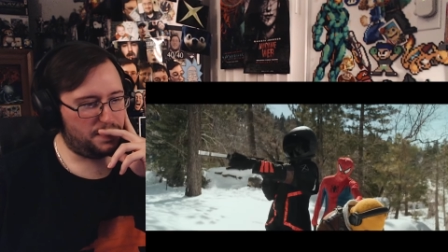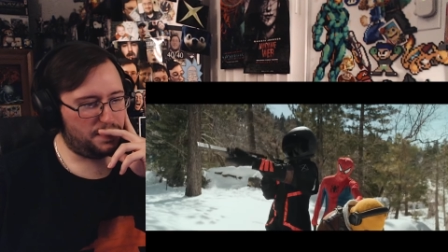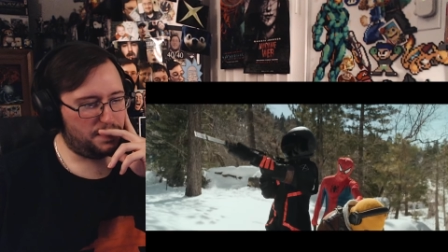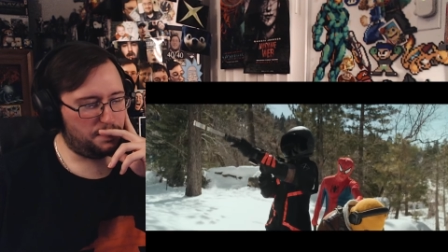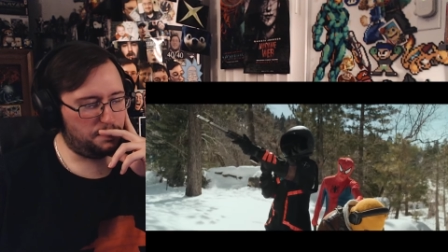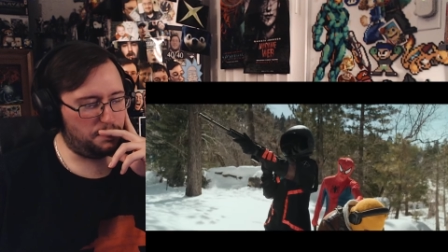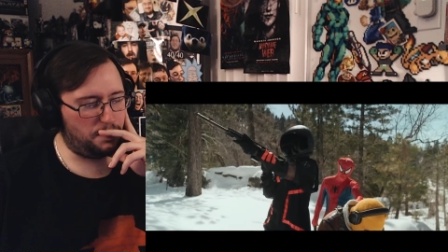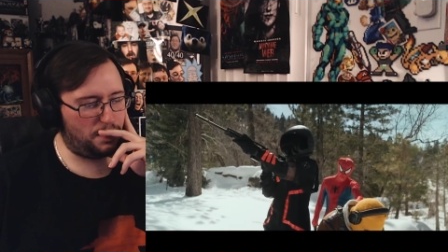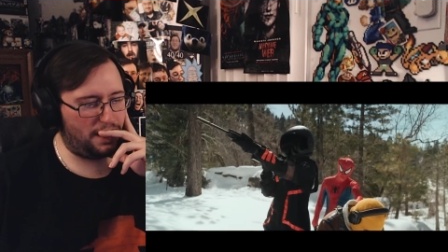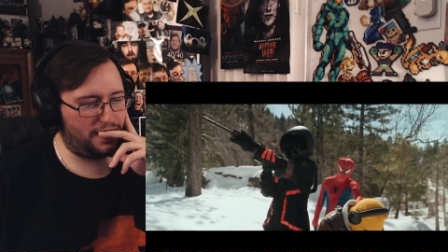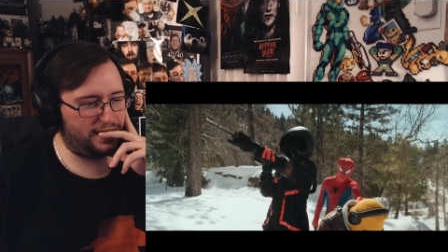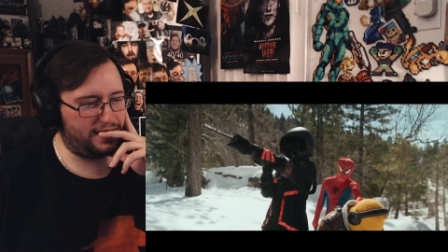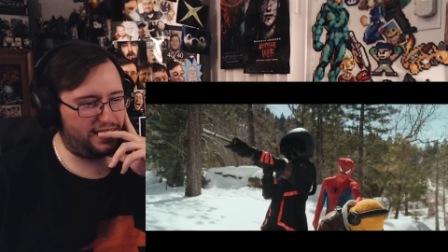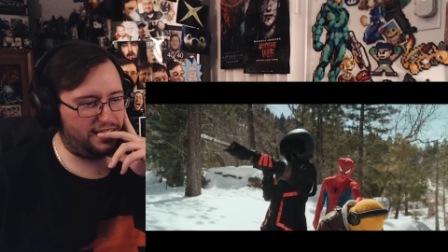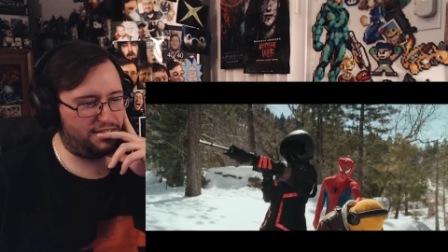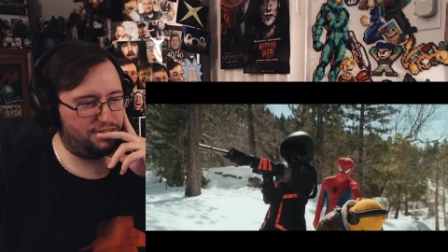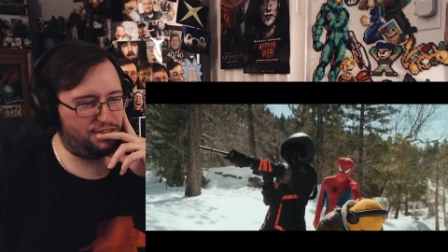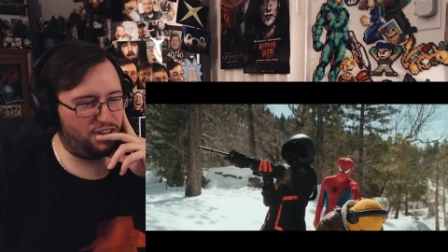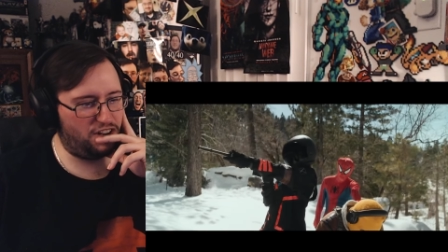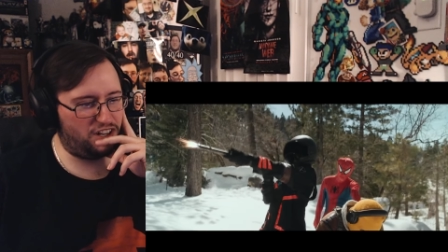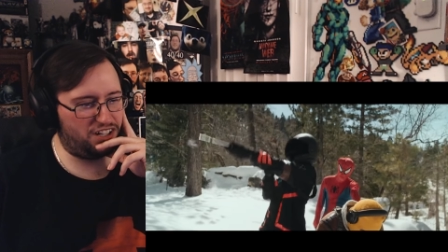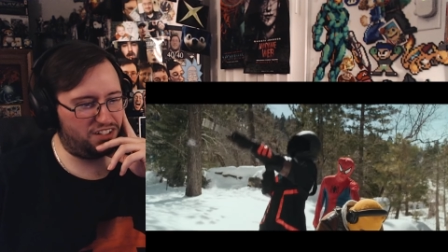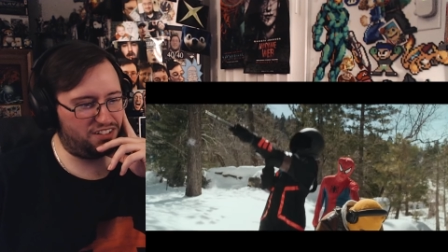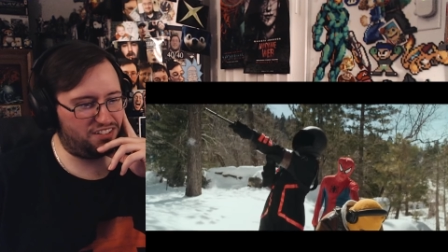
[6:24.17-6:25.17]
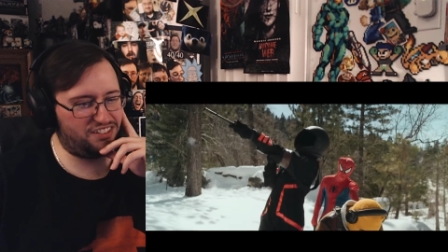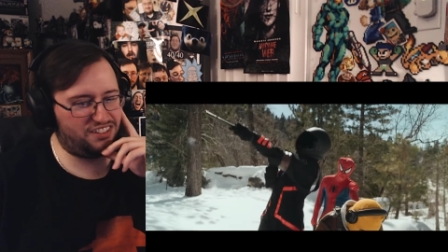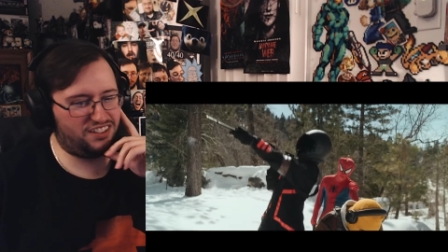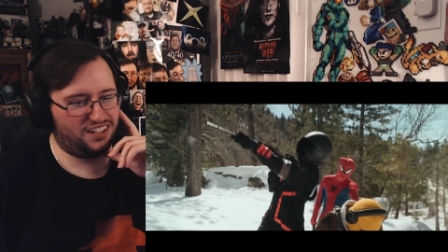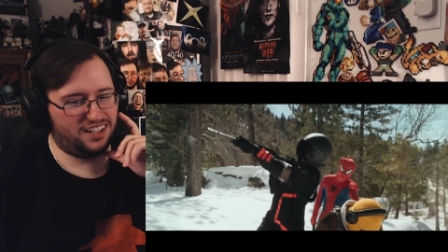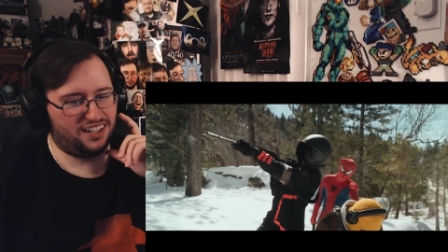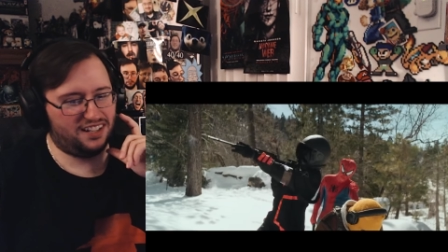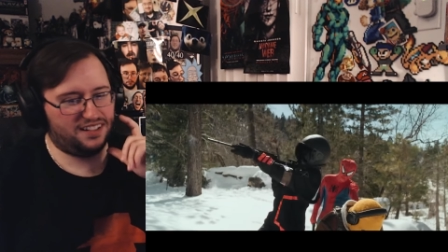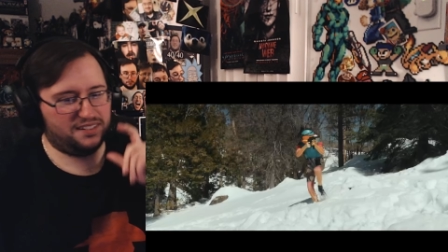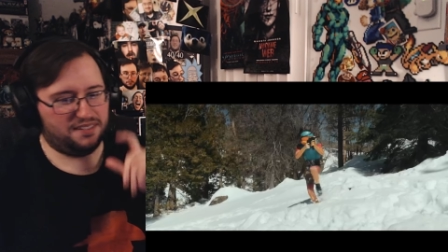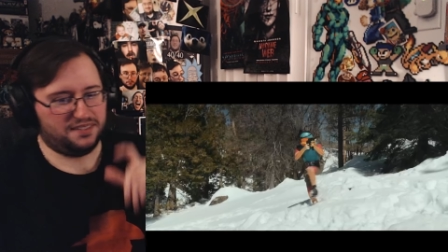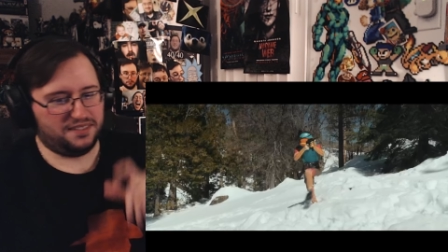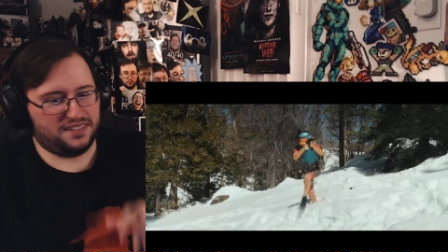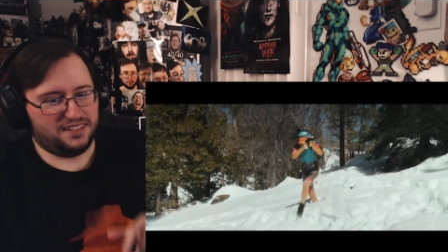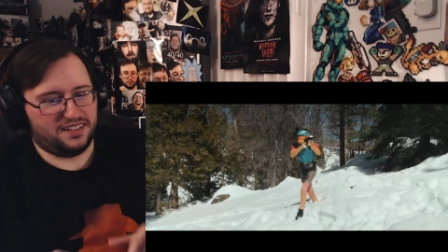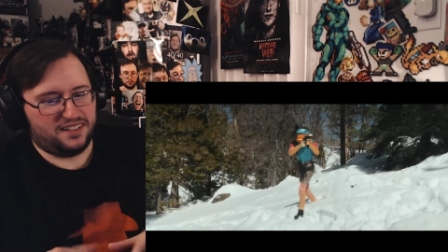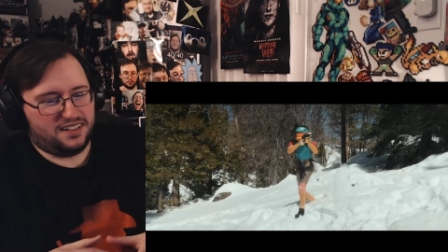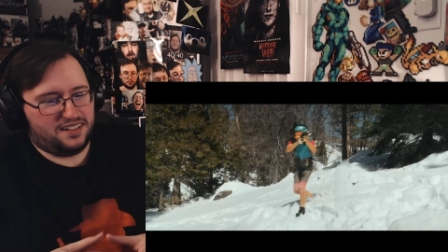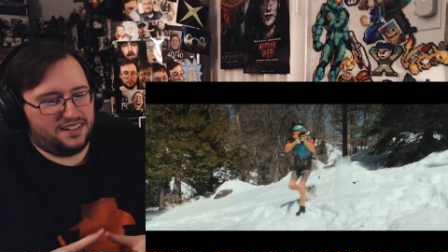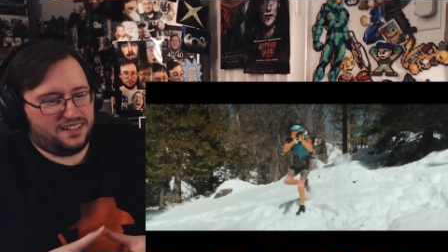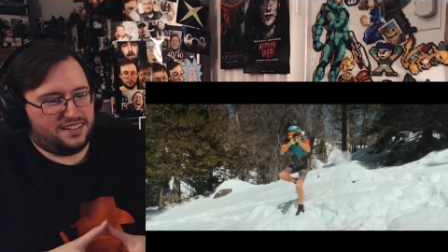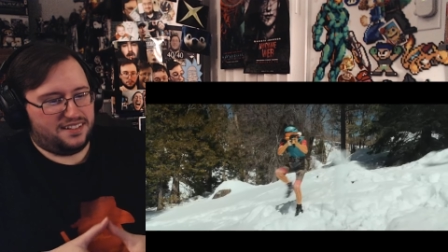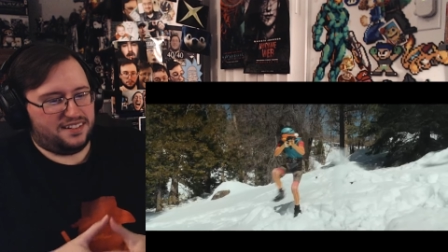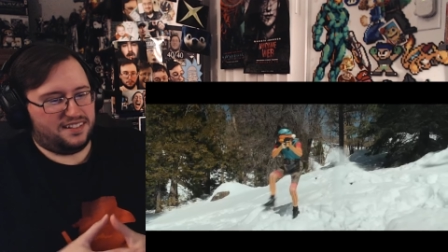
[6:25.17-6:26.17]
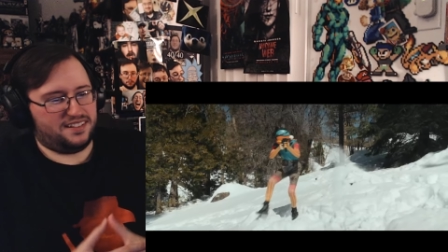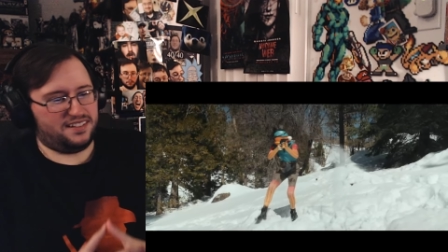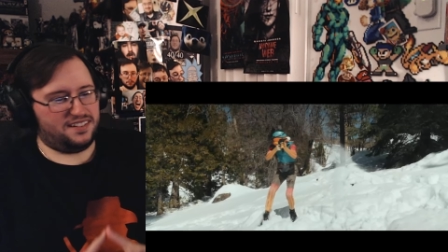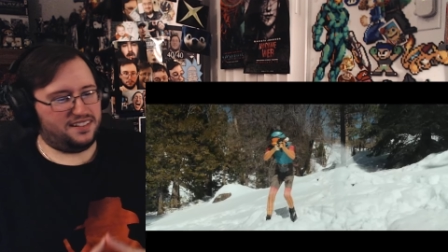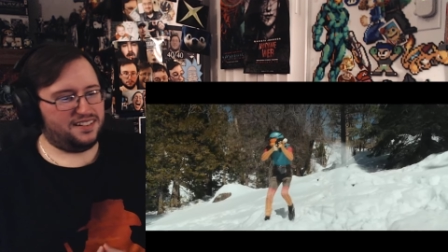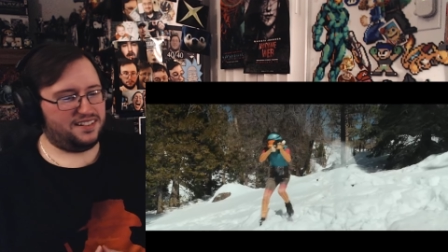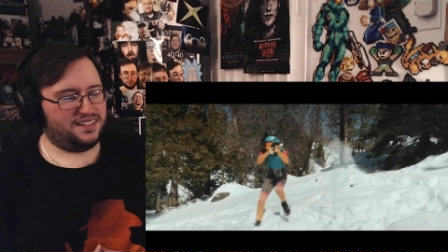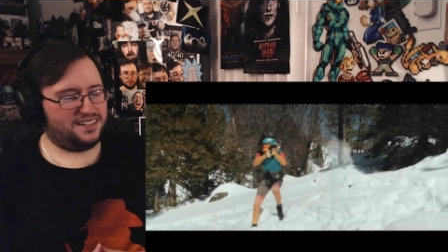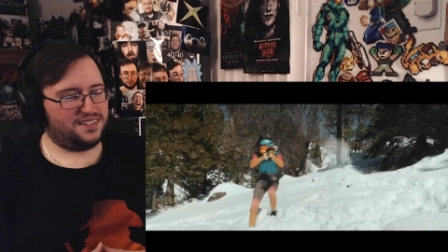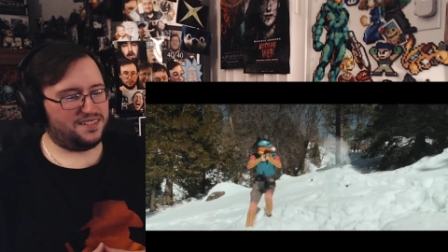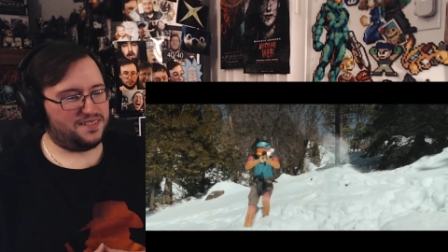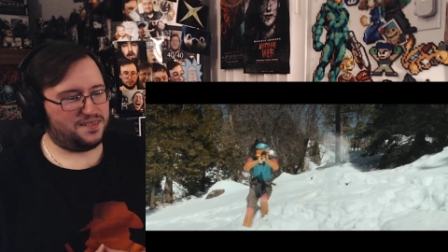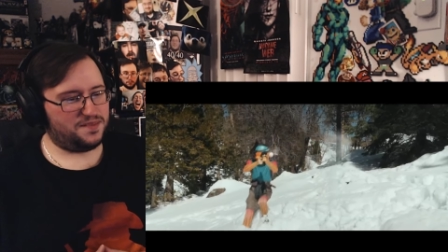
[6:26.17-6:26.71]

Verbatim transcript: Probably can't fucking see. Don't